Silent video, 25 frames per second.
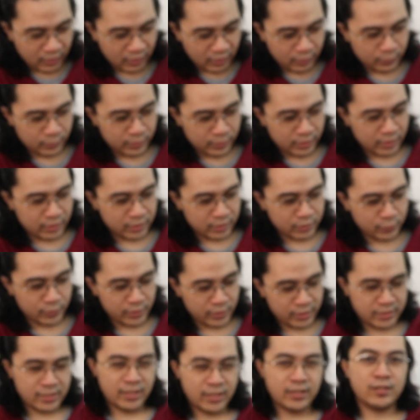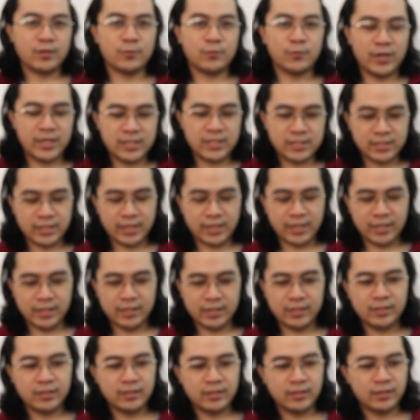with there. So aesthetic wise,
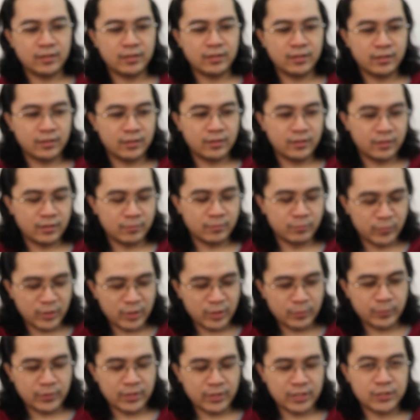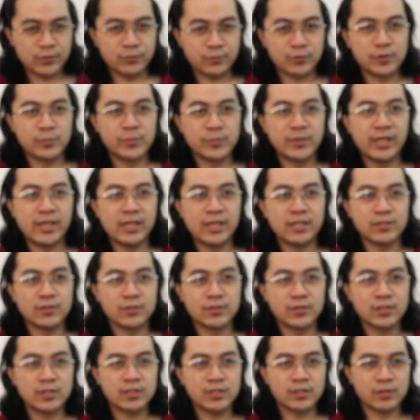again, big plus for me,
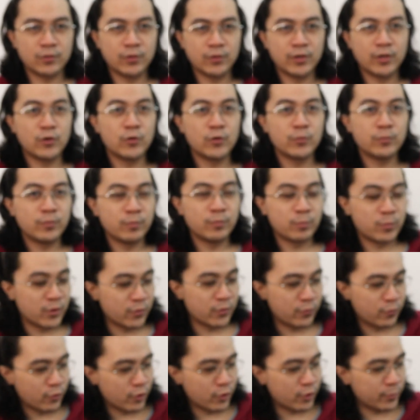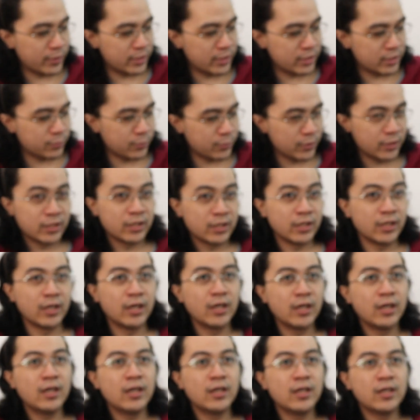ASUS. So I hope performance, we
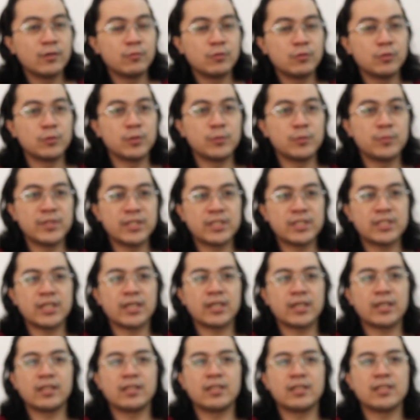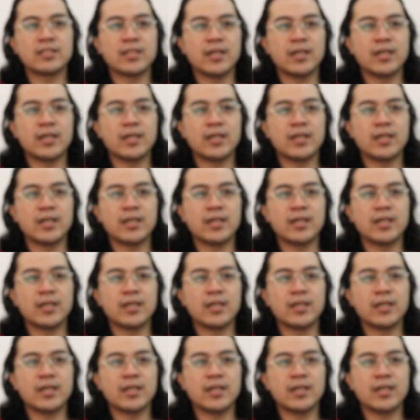will be checking this